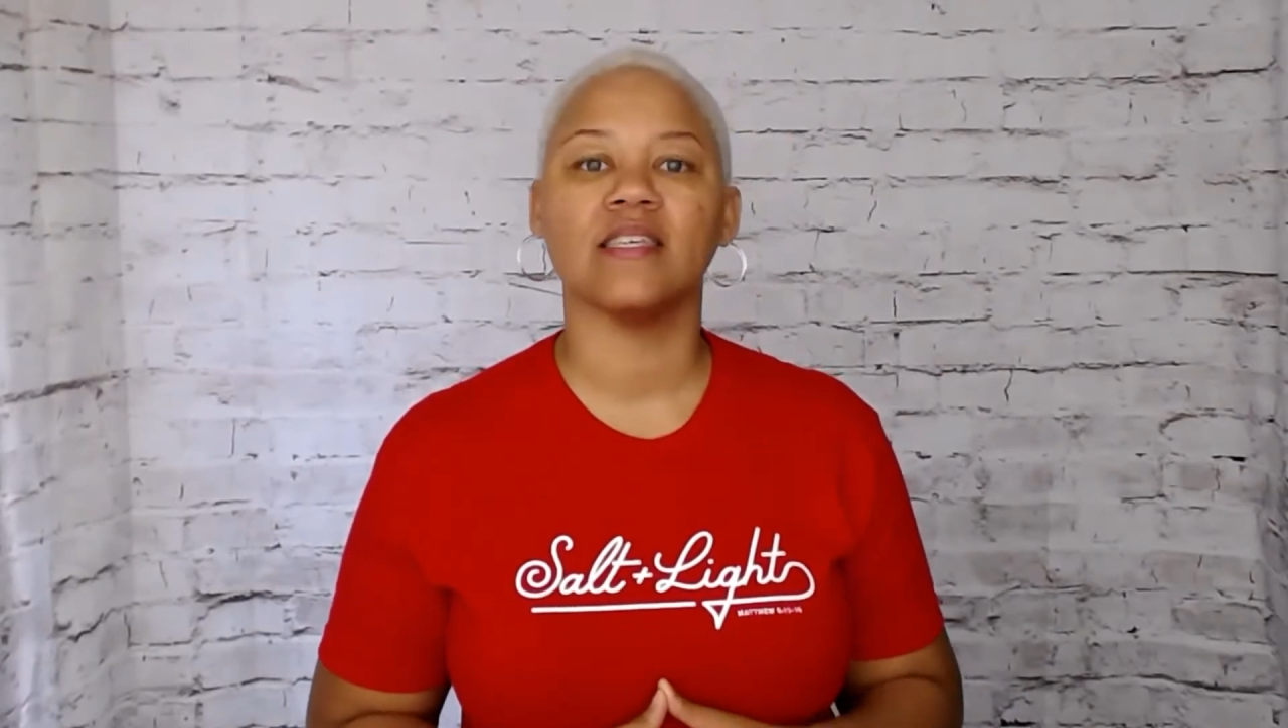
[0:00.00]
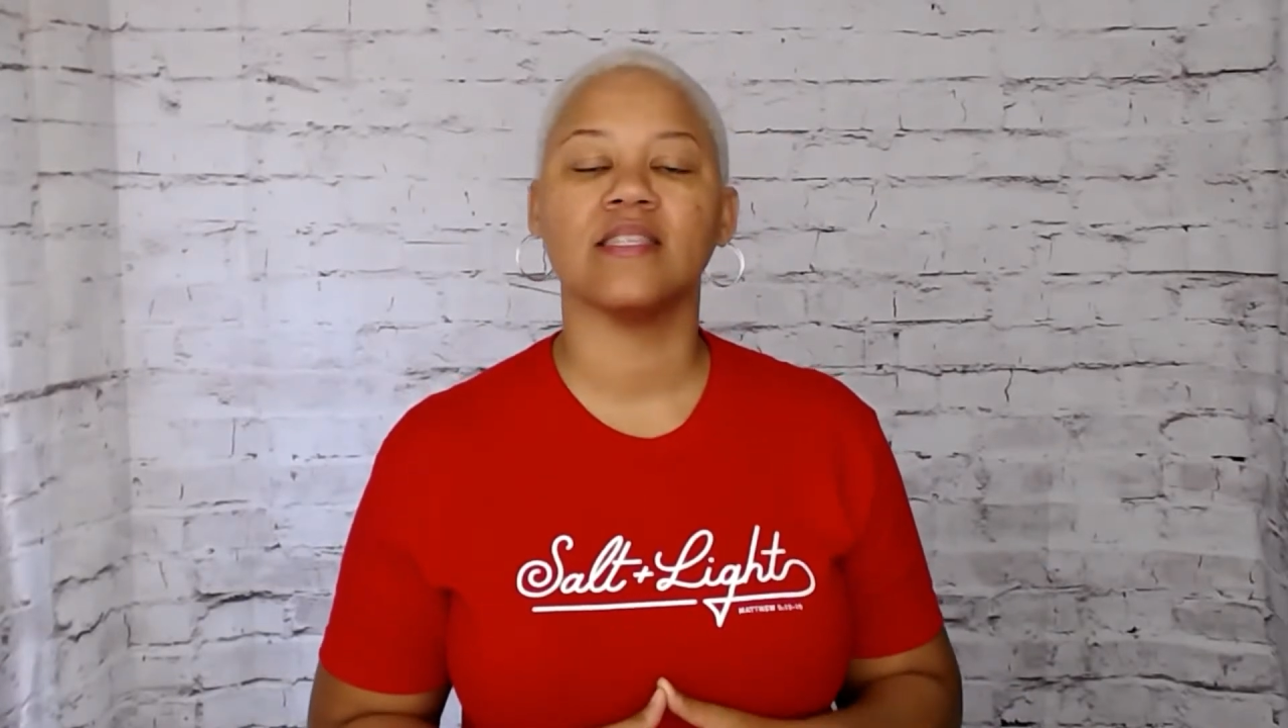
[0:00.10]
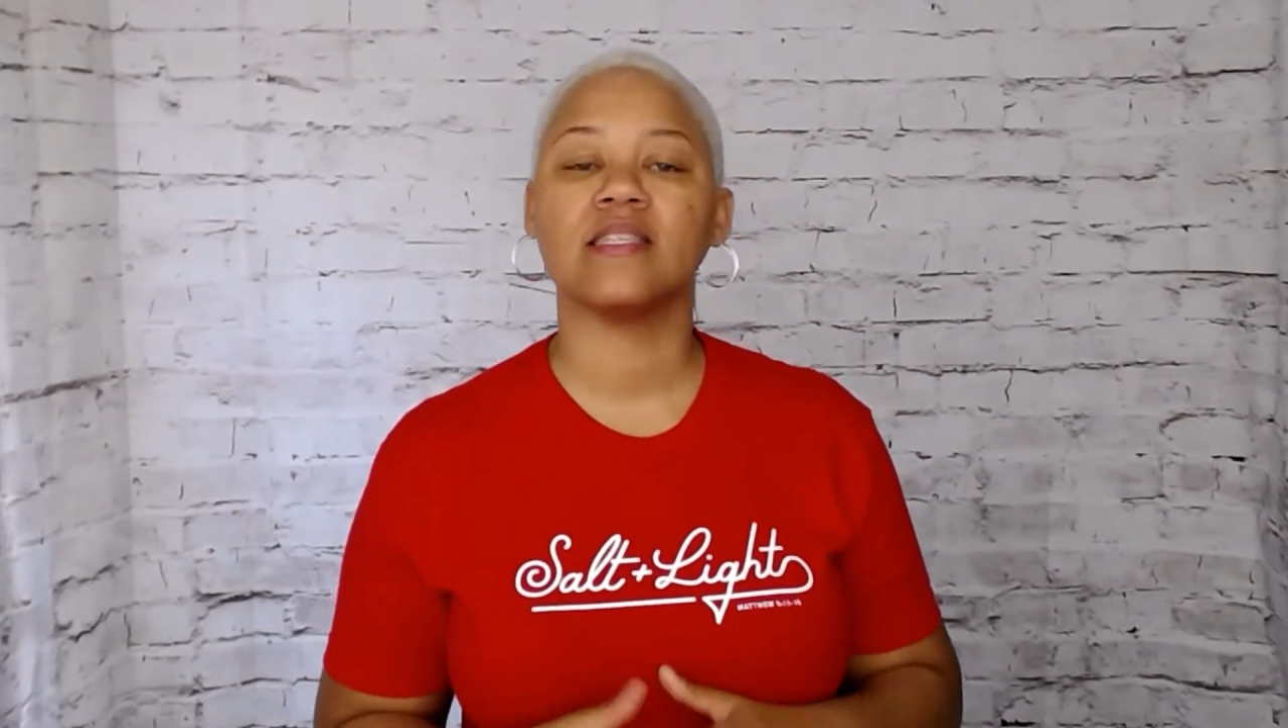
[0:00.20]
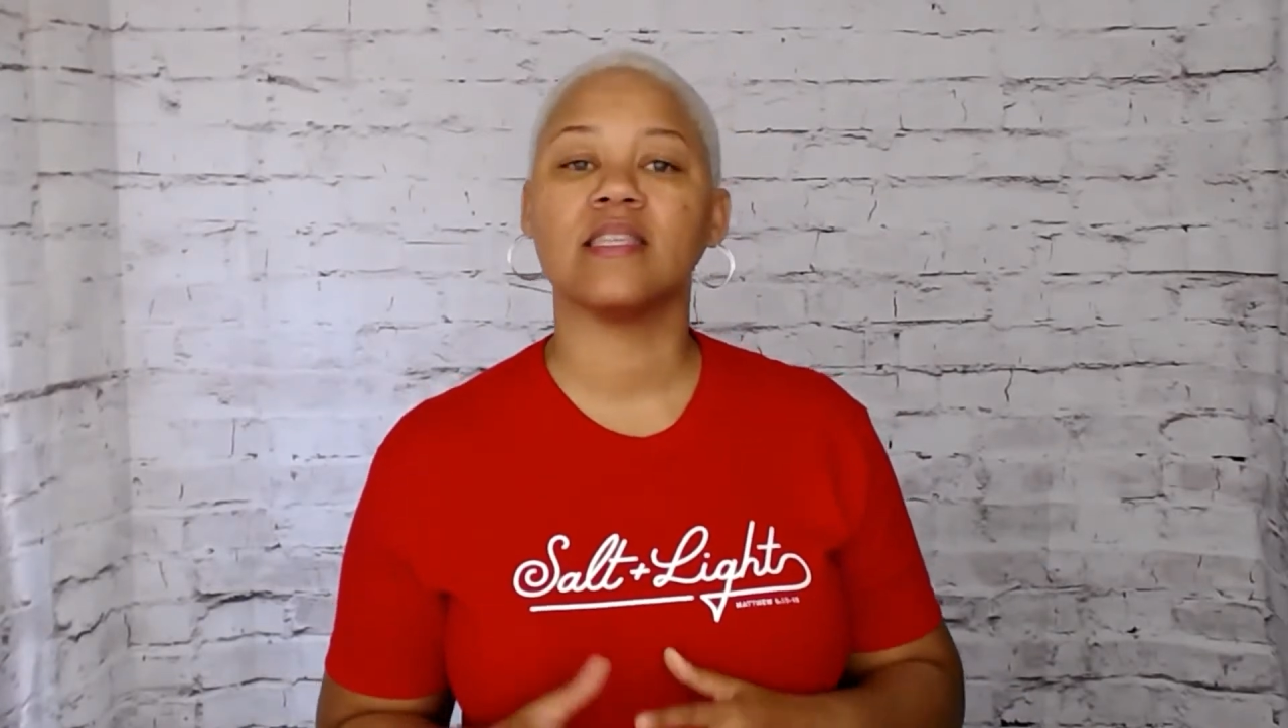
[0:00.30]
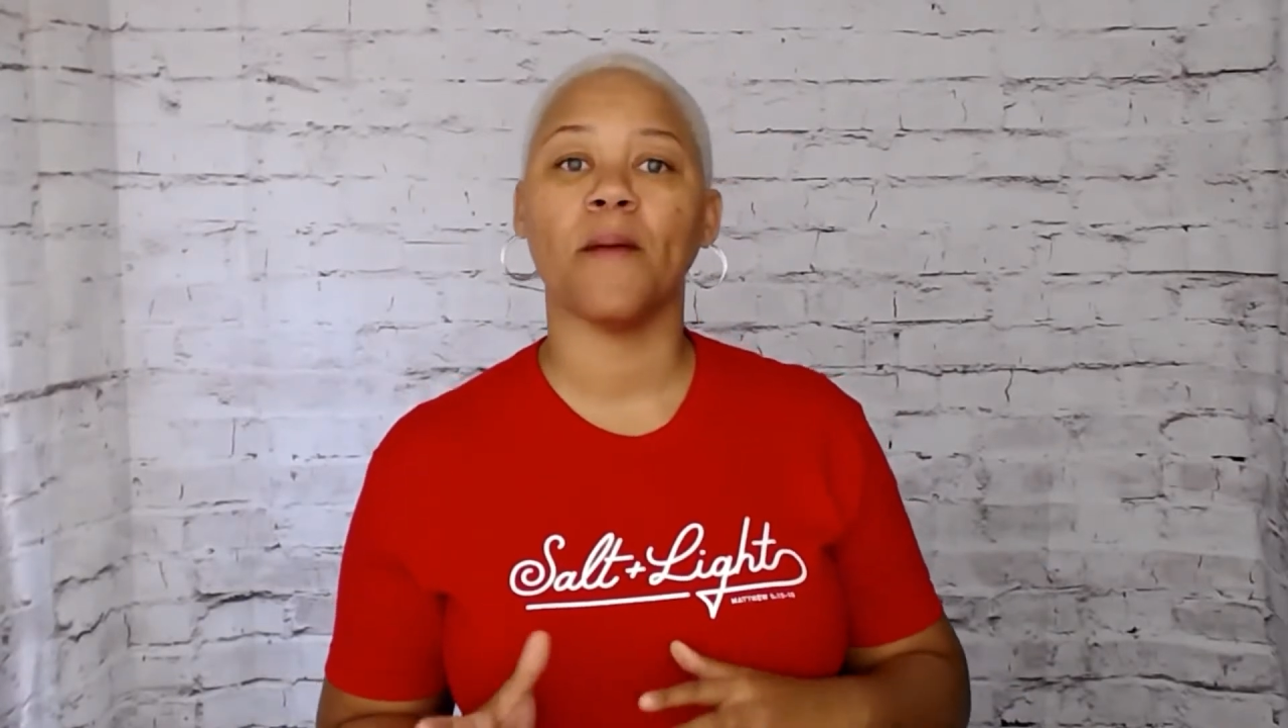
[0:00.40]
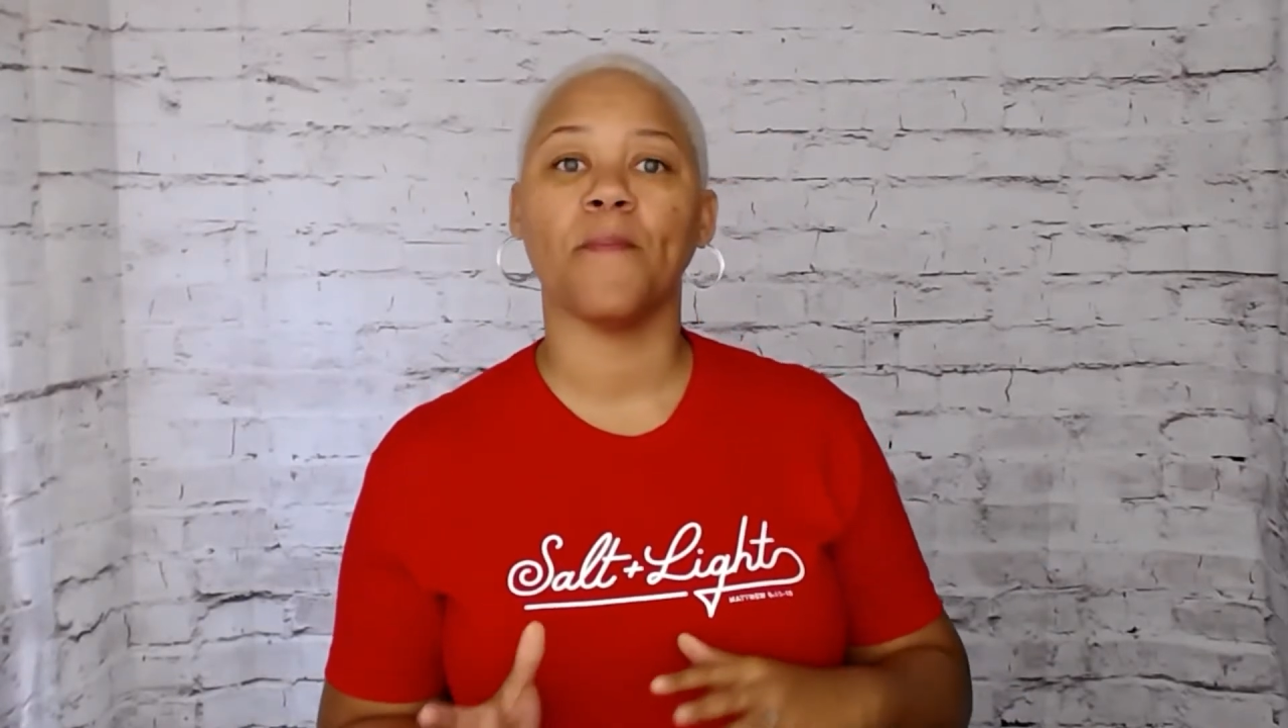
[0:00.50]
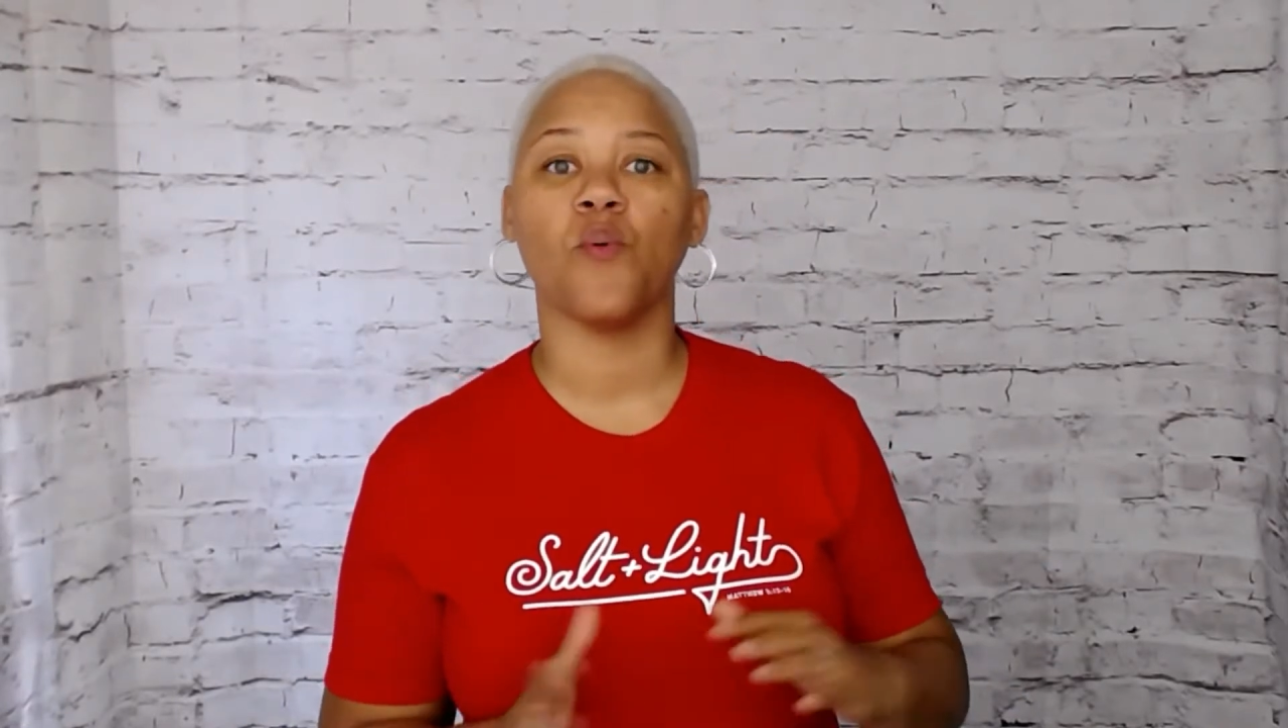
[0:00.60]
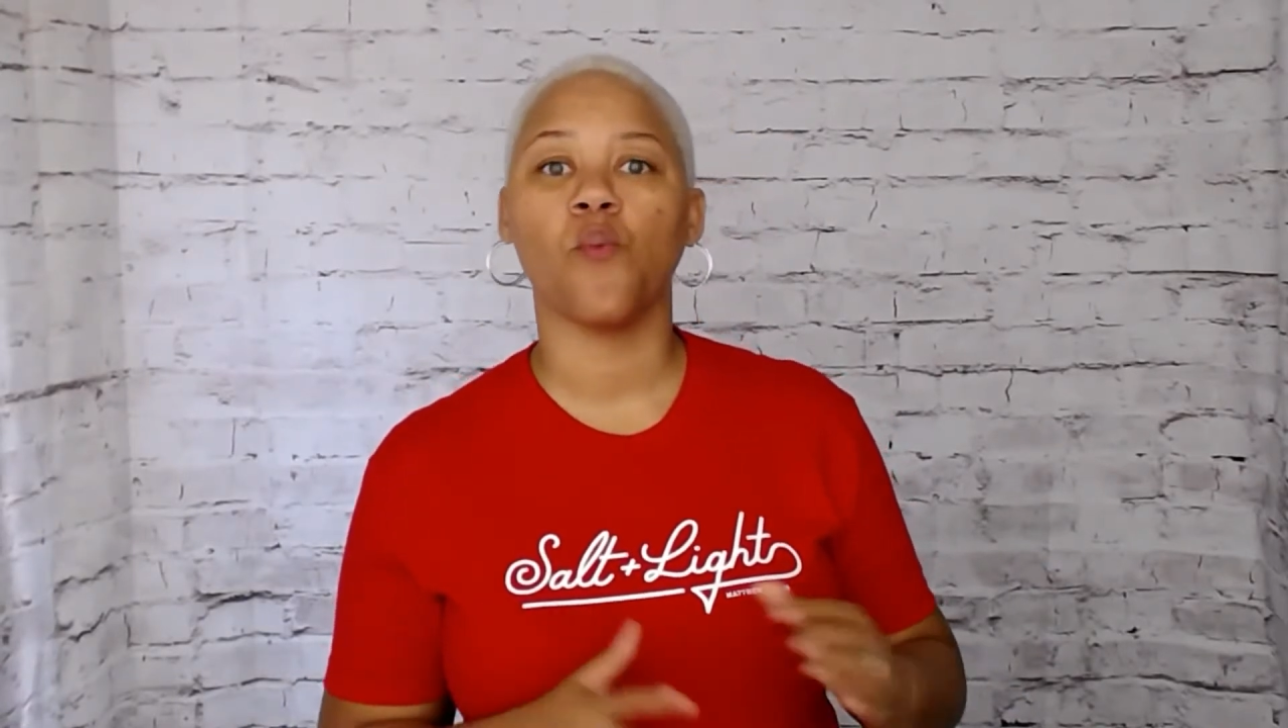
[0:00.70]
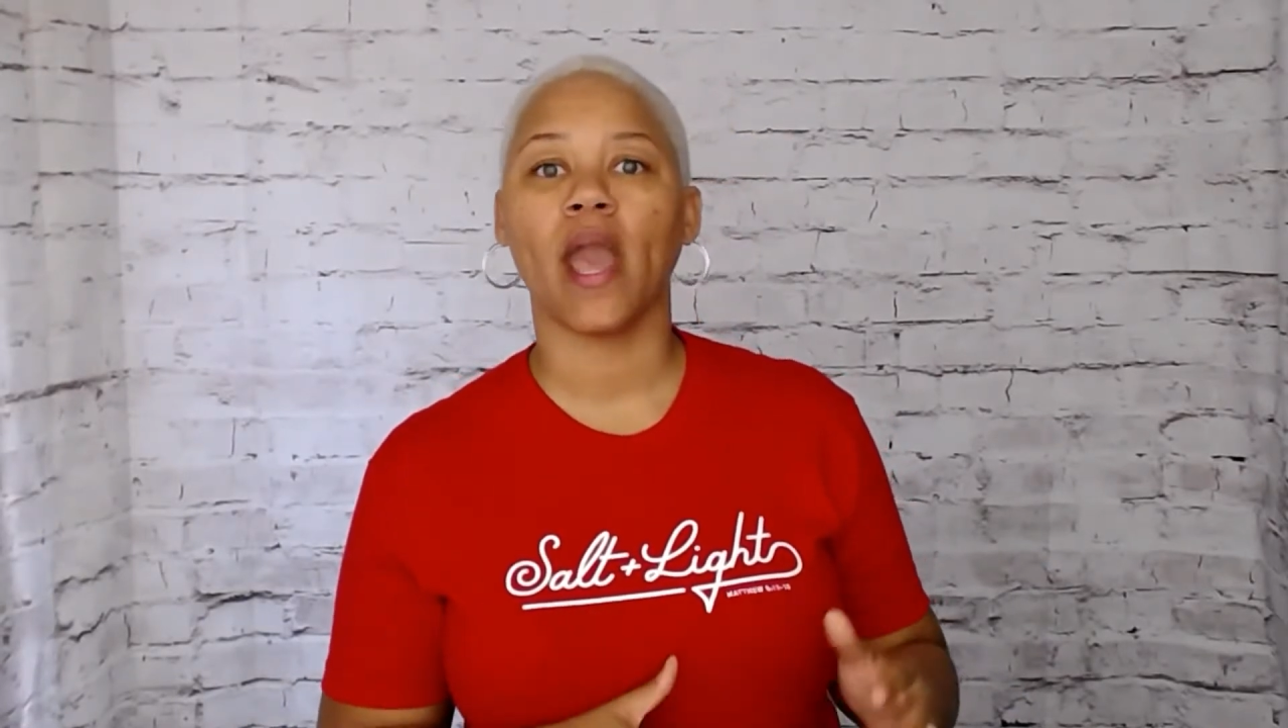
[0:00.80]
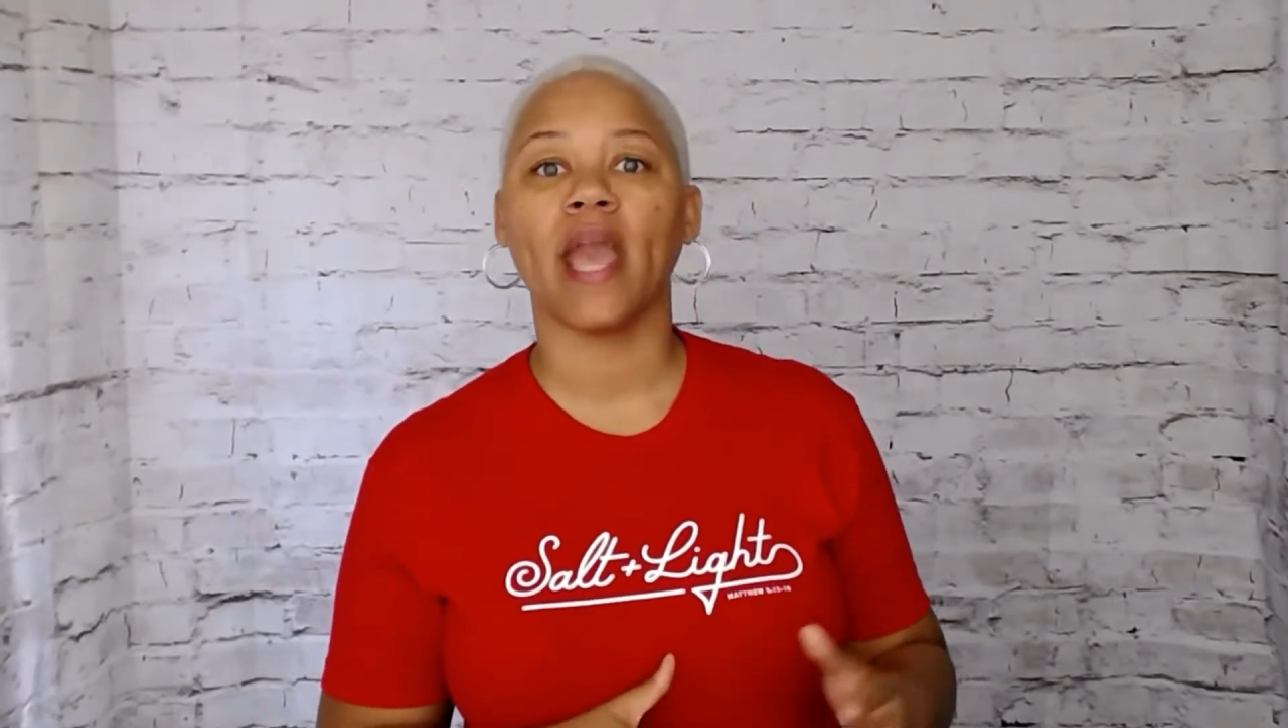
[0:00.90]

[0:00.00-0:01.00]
step away